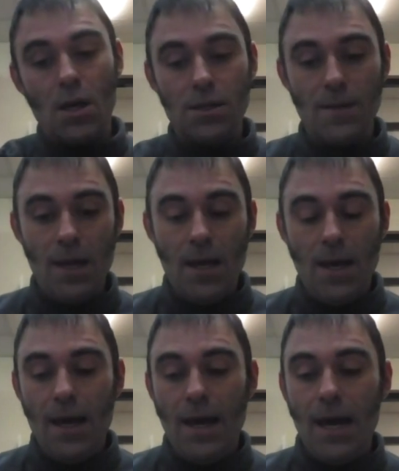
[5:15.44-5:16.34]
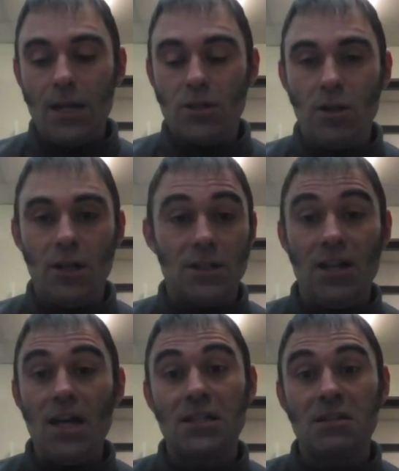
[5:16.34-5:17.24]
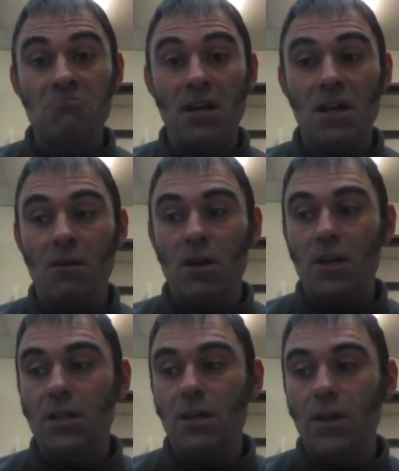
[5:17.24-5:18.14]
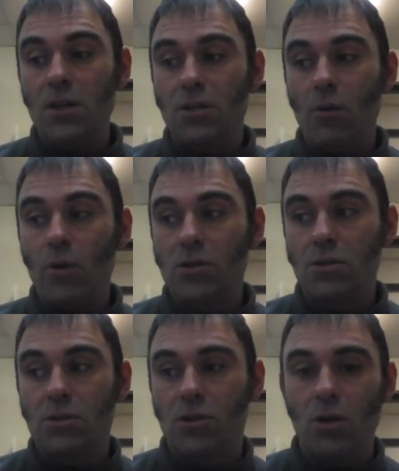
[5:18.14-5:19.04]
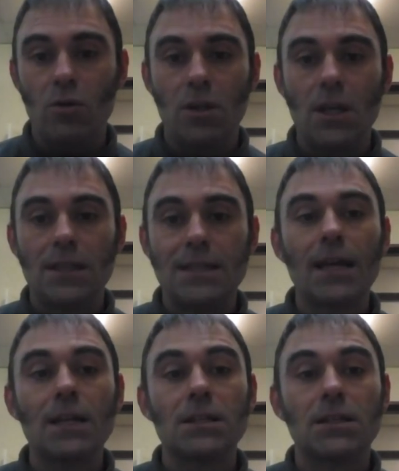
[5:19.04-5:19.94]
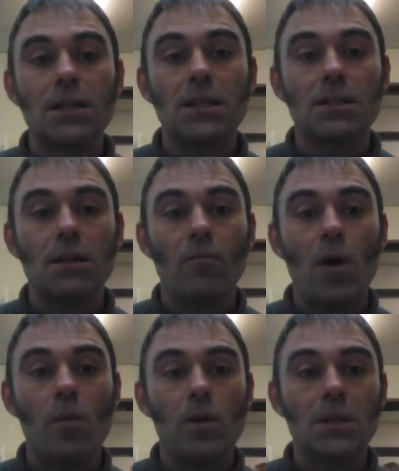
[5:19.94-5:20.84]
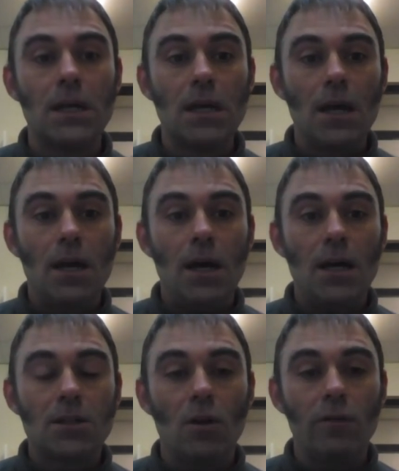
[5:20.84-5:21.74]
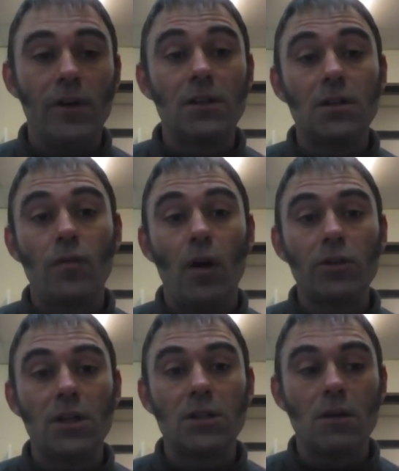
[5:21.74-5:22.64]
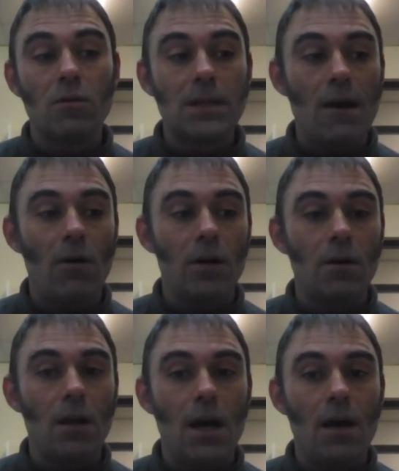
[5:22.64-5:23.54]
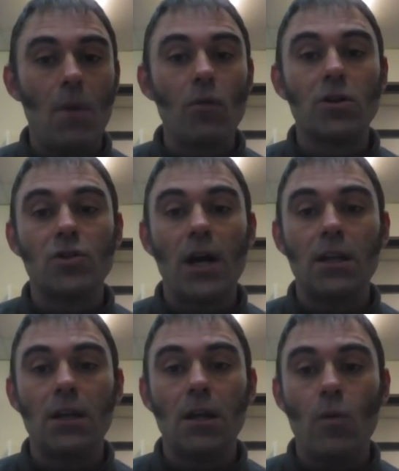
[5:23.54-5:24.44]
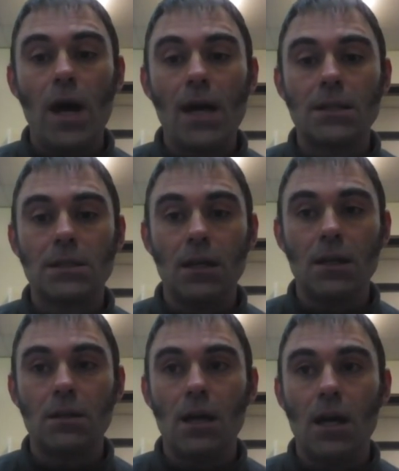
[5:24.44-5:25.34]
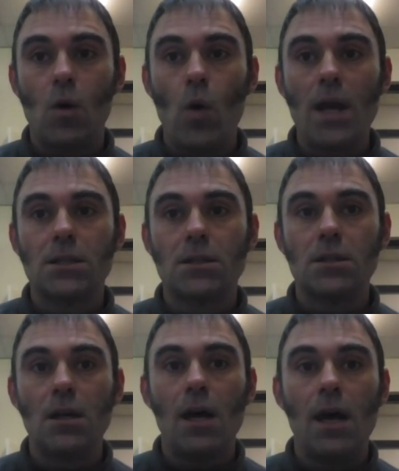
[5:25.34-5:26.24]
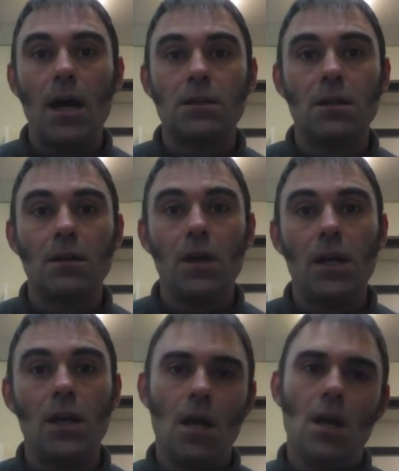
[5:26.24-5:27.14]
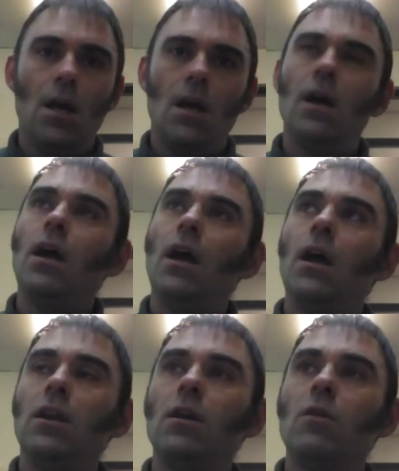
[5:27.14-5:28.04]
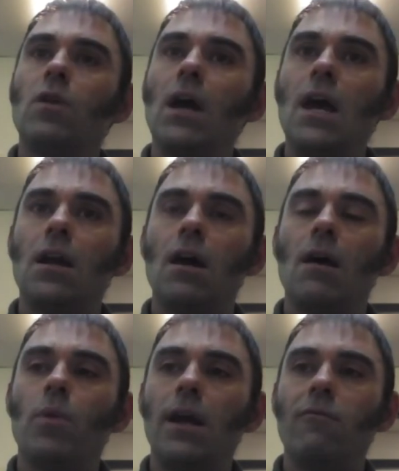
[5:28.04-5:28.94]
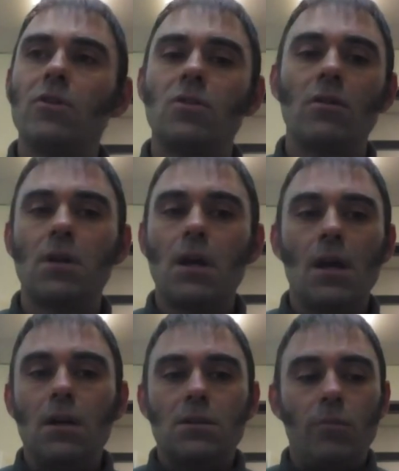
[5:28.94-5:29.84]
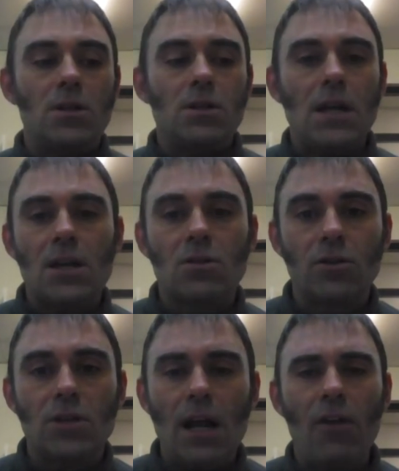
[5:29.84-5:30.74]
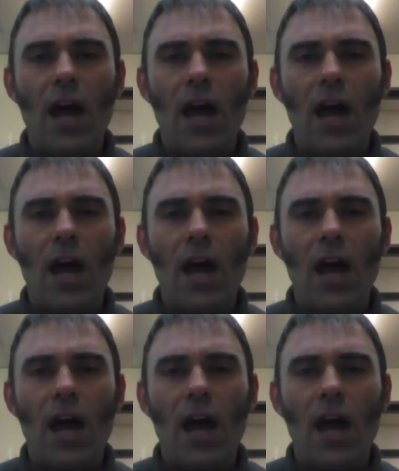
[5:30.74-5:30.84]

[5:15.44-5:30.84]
guys. Uh, turned into this, and I've got a TV show. We're shooting the second season at the moment. Uh, it's called Vintage Voltage. It was out on uh, Motor Trend in the US and uh, Quest uh, TV uh, in the UK, and I believe it's on some international channel.